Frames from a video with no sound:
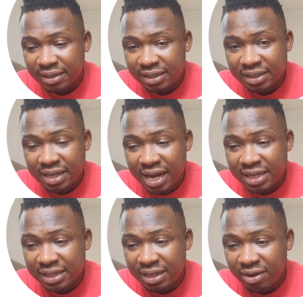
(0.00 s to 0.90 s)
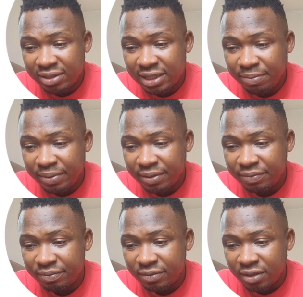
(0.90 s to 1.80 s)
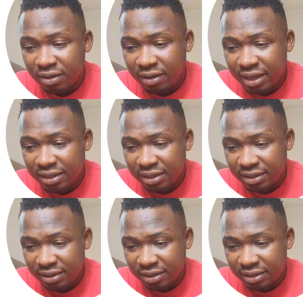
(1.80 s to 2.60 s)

This guy is second TP. All right,